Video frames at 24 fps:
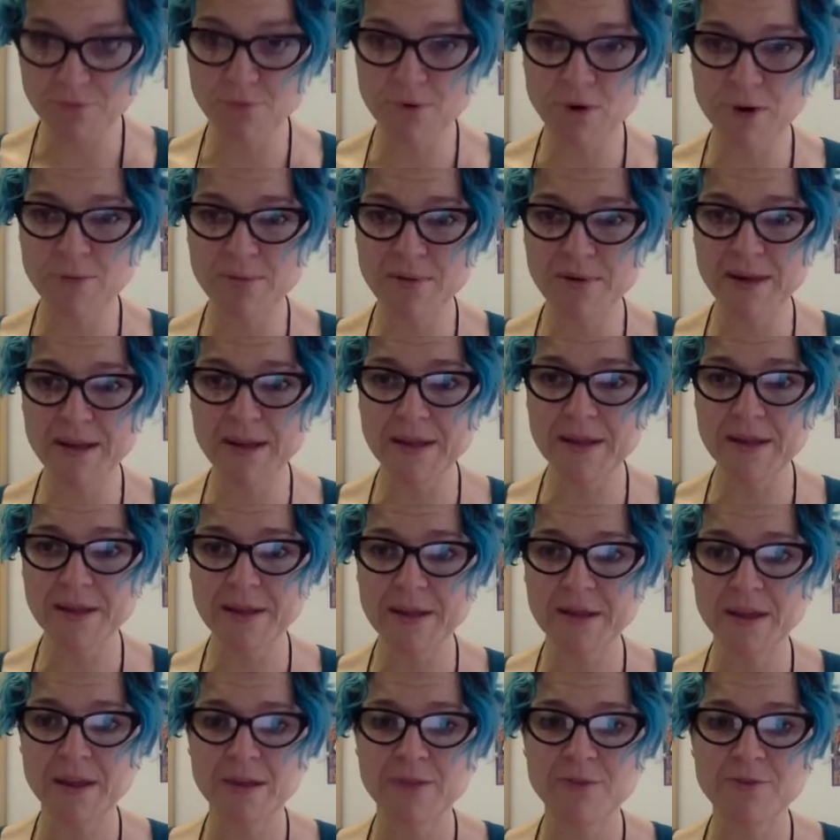rubric
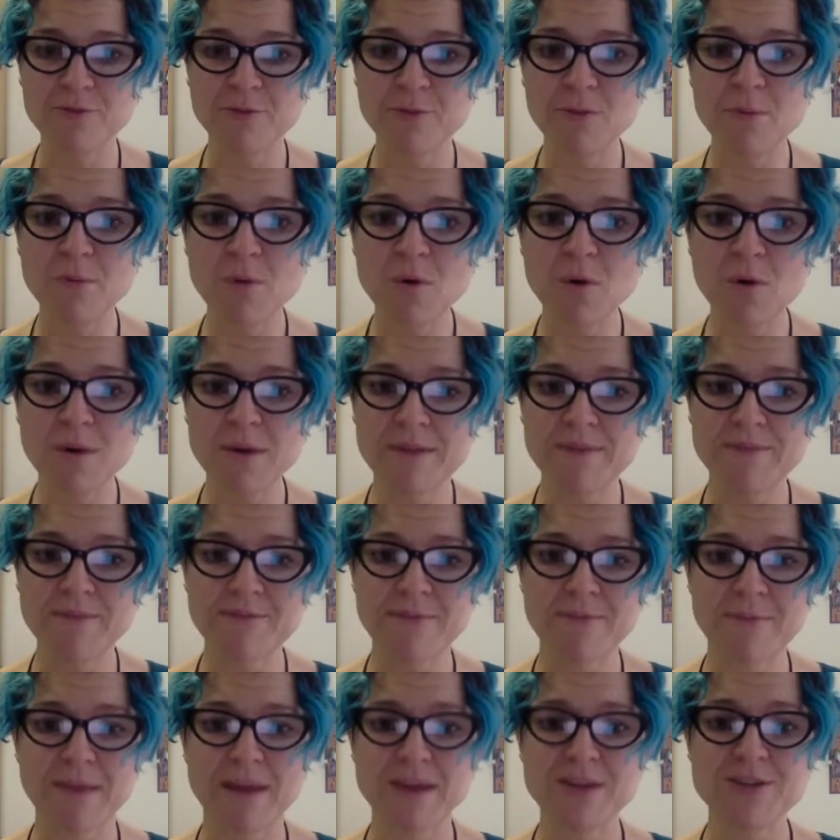for more
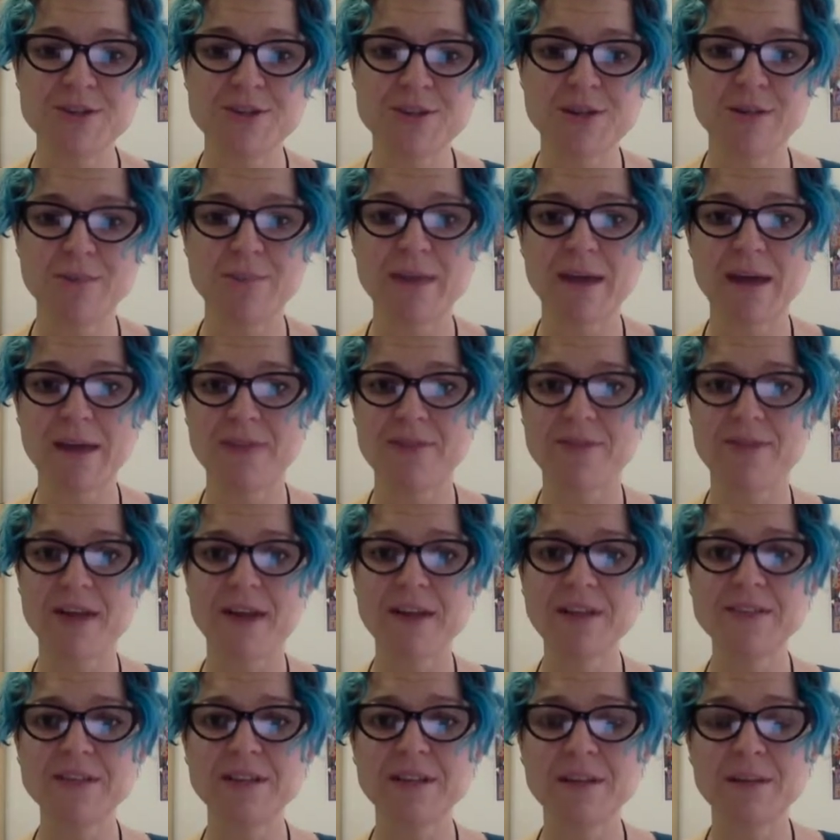information about that,